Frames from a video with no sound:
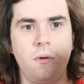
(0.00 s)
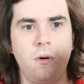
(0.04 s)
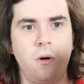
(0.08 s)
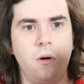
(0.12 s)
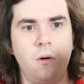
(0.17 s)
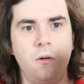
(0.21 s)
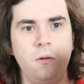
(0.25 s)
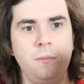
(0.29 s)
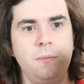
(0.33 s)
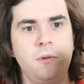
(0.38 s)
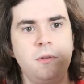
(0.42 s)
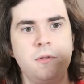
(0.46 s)

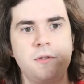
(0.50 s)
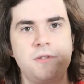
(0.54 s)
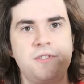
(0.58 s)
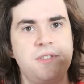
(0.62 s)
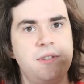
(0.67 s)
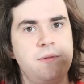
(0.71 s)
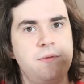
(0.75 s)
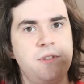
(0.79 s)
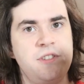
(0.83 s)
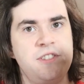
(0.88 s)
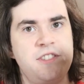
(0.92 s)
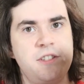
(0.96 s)
almost
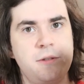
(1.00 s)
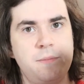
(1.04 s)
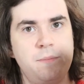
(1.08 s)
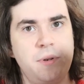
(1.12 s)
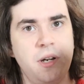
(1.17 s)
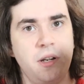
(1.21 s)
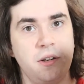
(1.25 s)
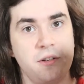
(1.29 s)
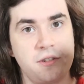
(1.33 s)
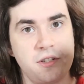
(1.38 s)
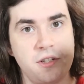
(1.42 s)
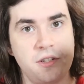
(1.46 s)

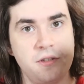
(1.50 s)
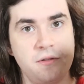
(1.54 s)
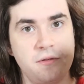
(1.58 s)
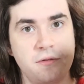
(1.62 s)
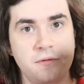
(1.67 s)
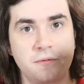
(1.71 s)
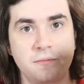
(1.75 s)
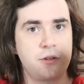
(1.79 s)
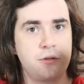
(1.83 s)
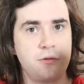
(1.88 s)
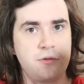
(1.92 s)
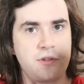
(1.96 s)
invincibility
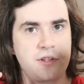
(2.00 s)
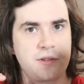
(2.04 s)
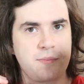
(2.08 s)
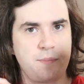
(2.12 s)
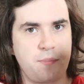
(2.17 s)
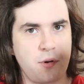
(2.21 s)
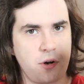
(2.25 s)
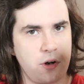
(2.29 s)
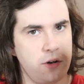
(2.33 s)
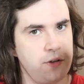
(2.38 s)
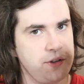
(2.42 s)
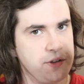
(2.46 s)
to
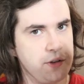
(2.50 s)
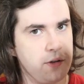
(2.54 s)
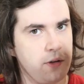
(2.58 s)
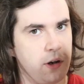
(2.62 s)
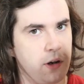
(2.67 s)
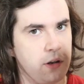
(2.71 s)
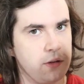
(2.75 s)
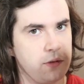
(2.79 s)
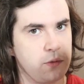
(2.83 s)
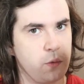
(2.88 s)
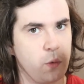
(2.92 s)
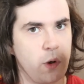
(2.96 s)
spur you
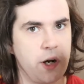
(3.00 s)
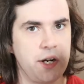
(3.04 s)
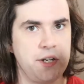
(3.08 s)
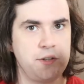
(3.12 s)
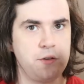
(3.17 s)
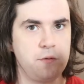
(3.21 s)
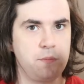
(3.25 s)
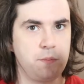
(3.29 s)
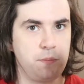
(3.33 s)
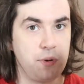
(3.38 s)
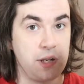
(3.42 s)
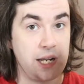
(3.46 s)
on while you
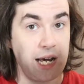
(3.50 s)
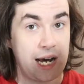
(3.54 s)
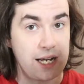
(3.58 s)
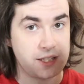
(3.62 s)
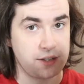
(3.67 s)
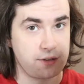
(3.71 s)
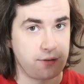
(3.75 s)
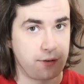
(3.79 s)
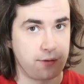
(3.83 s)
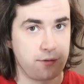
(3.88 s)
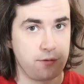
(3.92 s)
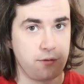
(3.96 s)

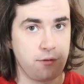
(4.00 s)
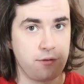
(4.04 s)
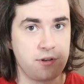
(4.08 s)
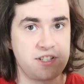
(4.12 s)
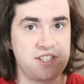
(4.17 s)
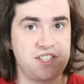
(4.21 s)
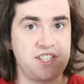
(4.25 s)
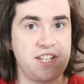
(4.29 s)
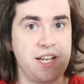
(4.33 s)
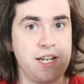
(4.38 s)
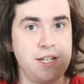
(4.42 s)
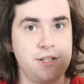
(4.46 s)
blast through the
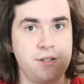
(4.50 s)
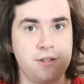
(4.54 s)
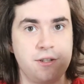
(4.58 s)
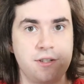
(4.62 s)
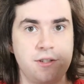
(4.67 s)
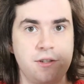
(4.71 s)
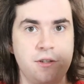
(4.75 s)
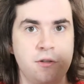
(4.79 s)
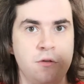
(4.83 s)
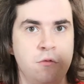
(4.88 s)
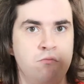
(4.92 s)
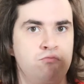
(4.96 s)

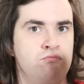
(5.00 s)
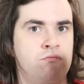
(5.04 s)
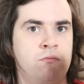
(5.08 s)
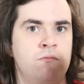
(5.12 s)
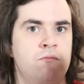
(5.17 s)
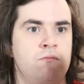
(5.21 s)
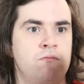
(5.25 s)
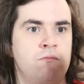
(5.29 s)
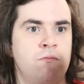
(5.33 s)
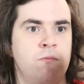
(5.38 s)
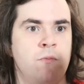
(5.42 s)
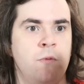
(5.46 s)
stages
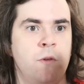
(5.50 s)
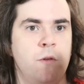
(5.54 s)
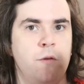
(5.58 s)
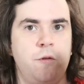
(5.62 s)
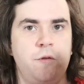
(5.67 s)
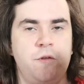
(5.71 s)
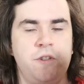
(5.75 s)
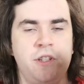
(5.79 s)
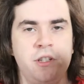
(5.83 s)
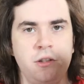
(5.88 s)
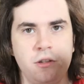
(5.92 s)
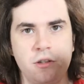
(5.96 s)

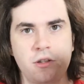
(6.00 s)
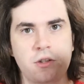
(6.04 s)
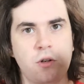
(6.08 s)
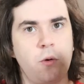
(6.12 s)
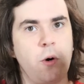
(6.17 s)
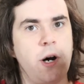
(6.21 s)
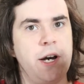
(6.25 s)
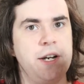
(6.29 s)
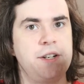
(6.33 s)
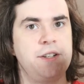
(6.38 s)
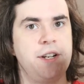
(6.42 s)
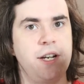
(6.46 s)
feels
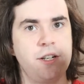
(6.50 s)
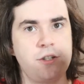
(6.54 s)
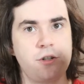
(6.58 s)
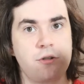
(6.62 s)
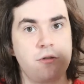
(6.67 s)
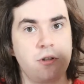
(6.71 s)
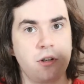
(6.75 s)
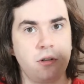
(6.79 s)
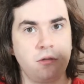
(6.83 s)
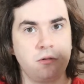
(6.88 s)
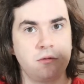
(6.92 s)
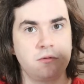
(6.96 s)
quite
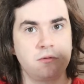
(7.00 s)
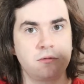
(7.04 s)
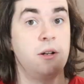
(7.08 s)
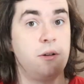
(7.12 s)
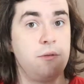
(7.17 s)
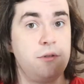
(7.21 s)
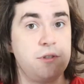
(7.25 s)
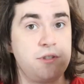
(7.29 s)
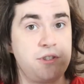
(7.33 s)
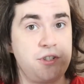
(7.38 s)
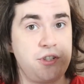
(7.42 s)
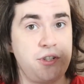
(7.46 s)
natural.
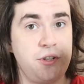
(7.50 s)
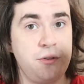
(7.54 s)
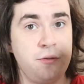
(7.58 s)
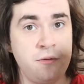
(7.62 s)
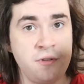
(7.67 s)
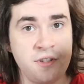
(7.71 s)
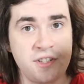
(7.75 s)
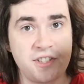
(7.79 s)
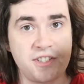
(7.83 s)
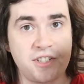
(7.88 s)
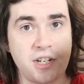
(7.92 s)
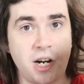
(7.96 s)
The tune
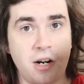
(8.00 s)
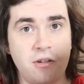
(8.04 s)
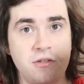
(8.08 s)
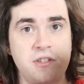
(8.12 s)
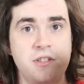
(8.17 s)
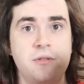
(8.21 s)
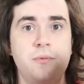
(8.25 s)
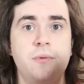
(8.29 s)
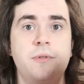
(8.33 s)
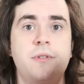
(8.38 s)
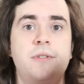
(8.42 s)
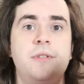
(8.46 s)

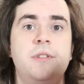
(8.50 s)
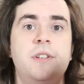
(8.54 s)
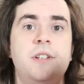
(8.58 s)
starts with